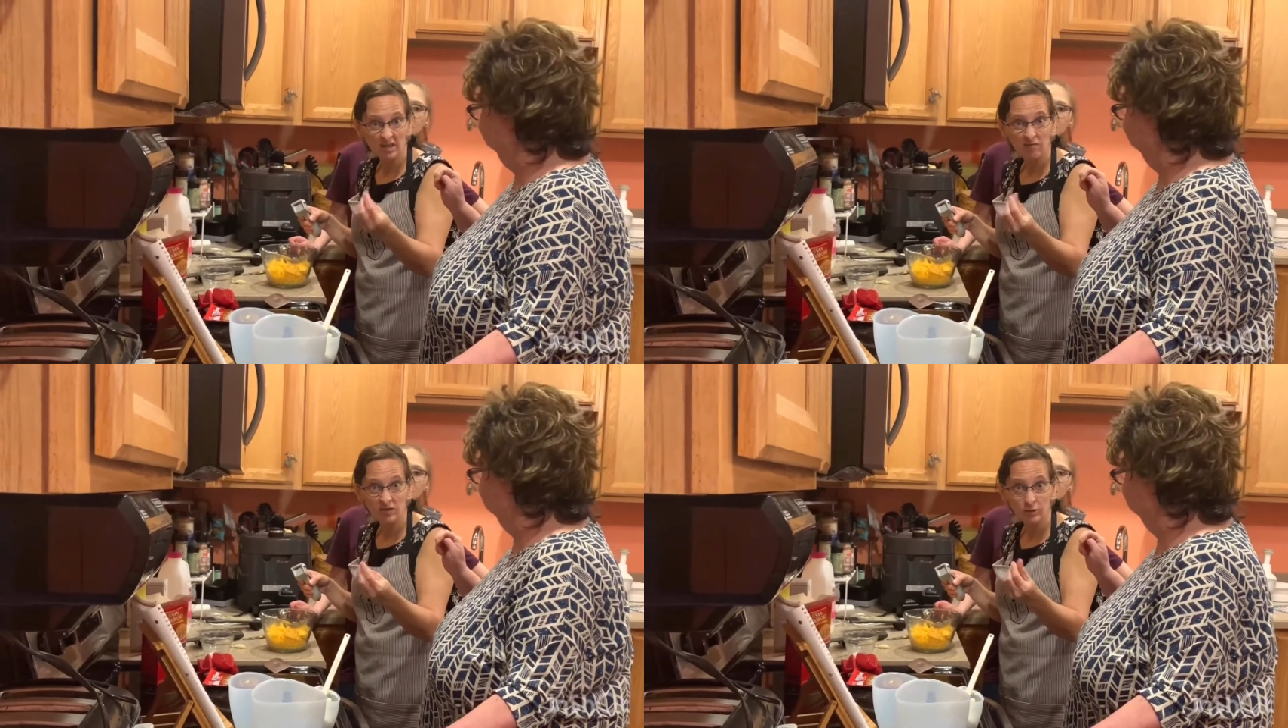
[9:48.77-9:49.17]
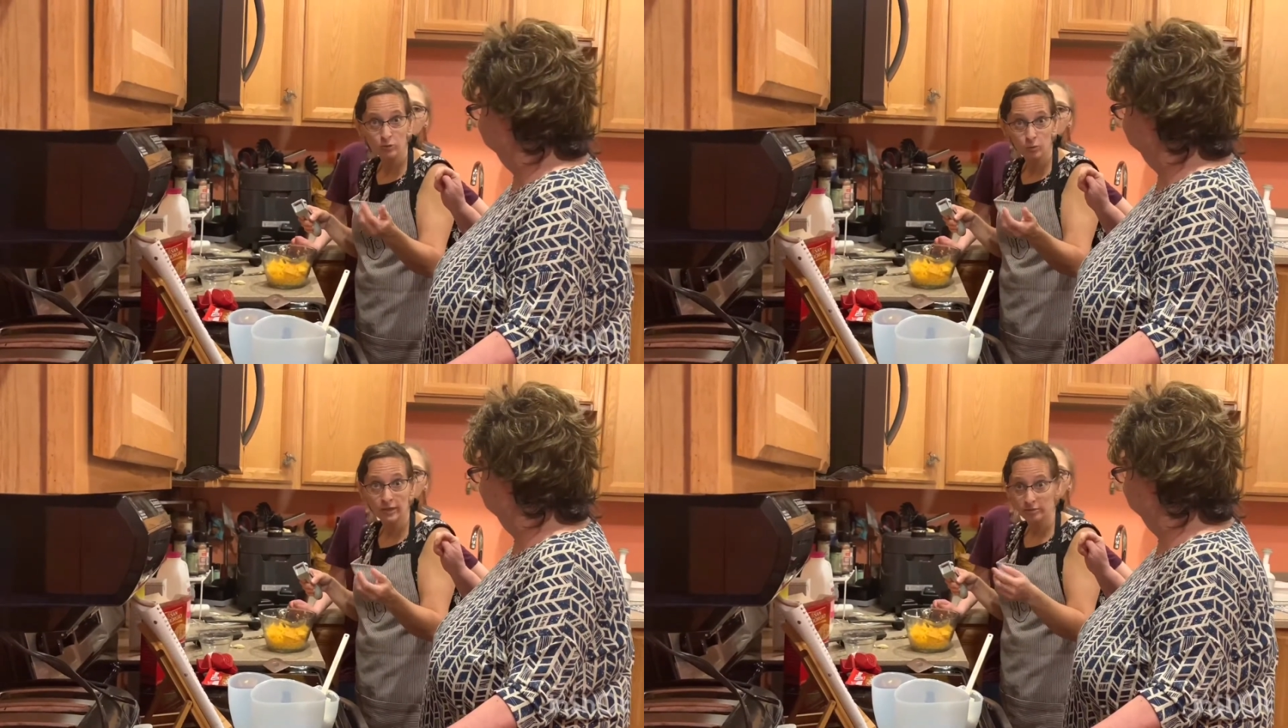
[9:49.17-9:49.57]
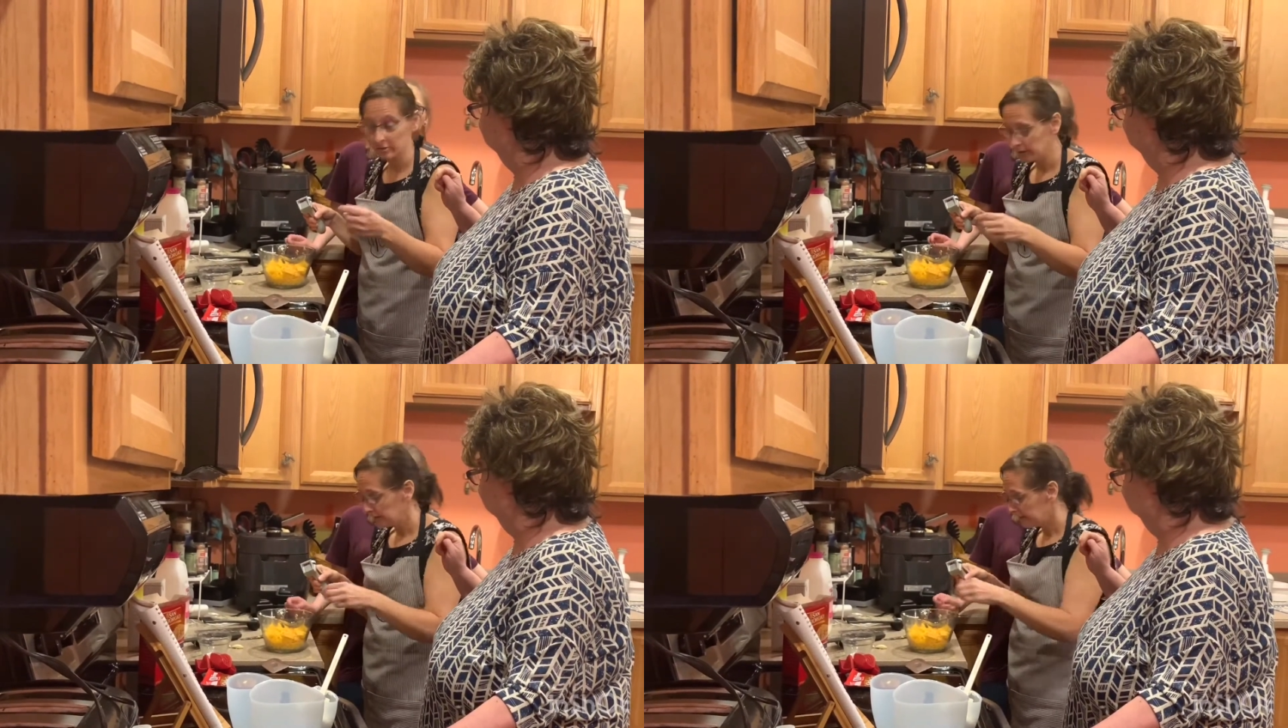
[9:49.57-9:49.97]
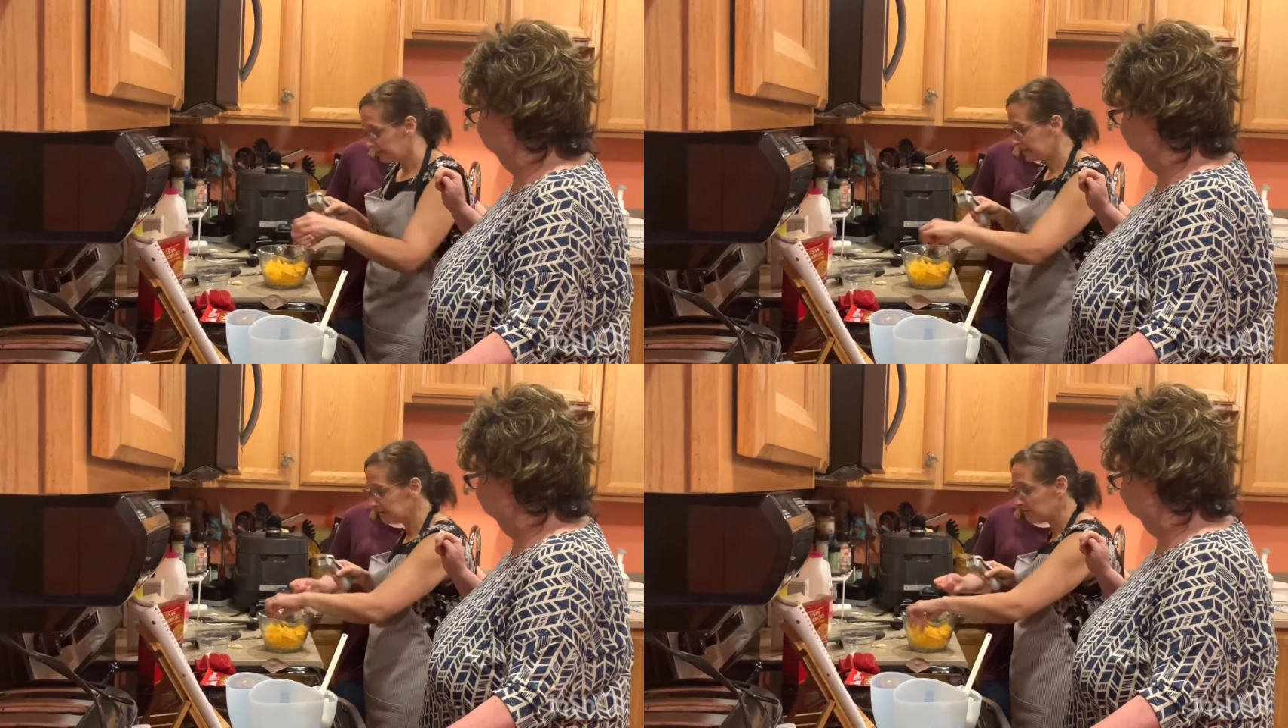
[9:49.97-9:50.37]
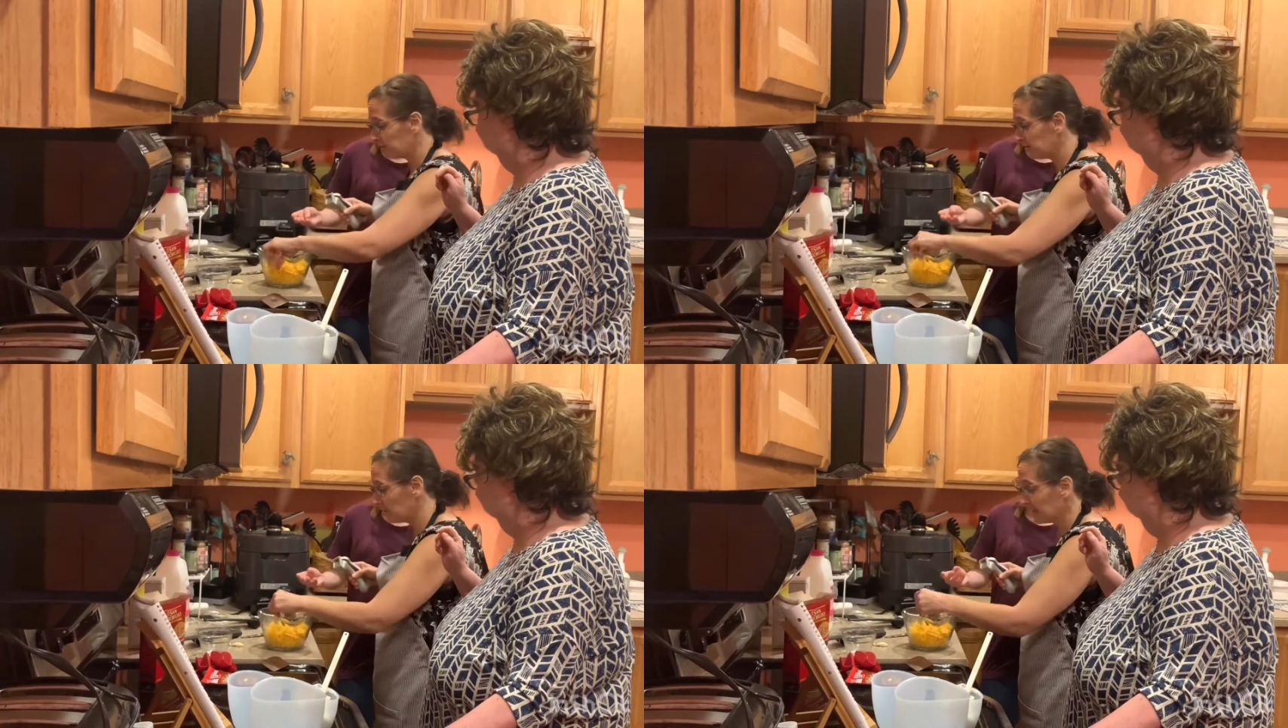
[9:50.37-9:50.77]
feels weird. It doesn't feel
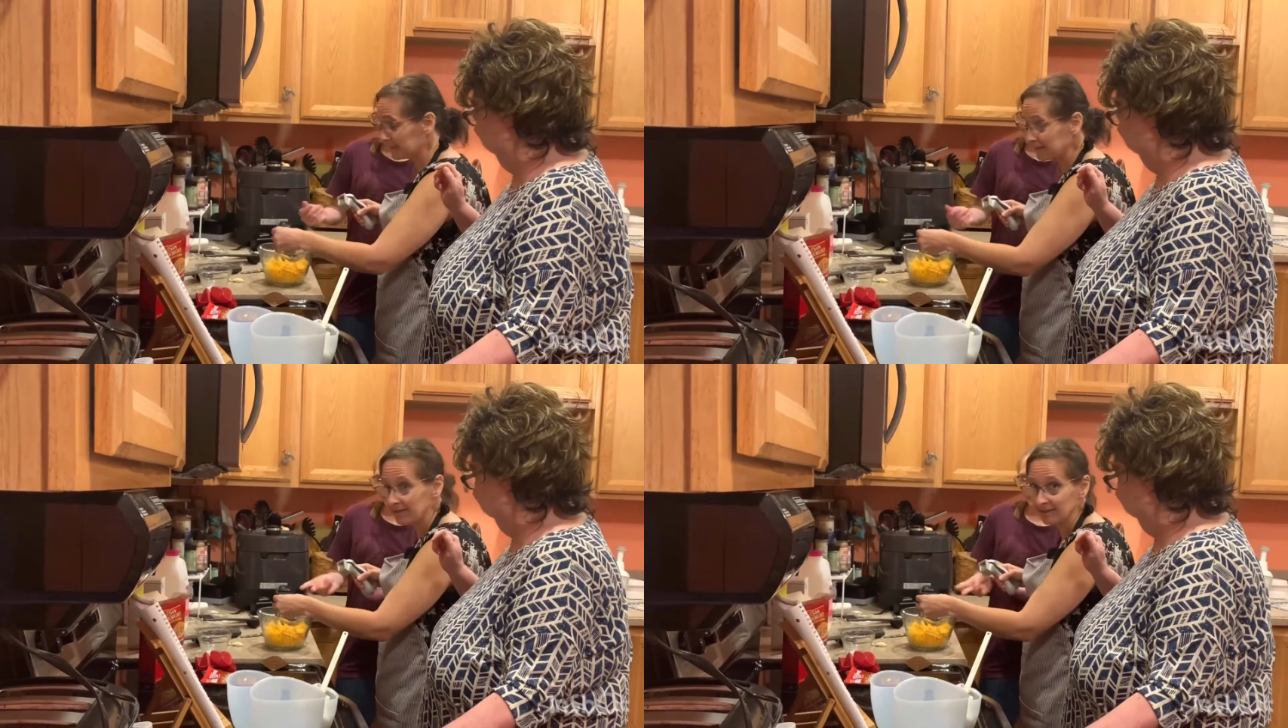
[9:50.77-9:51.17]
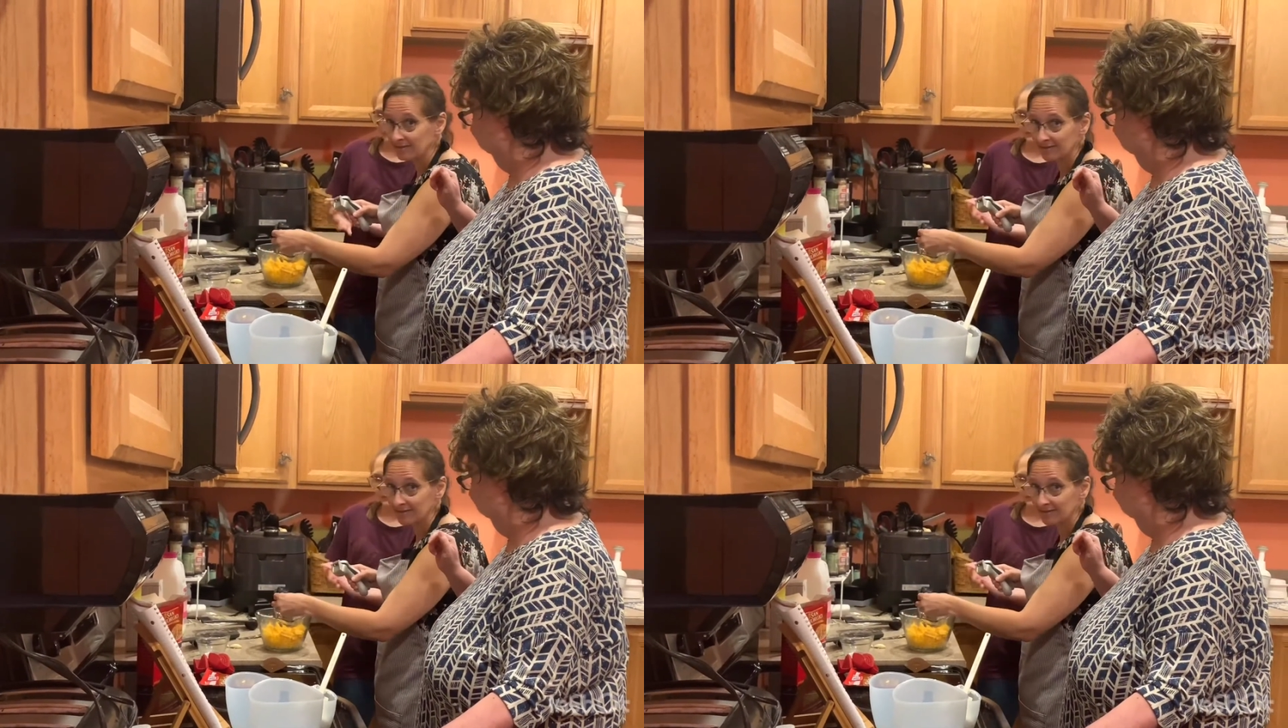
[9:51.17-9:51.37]
like this.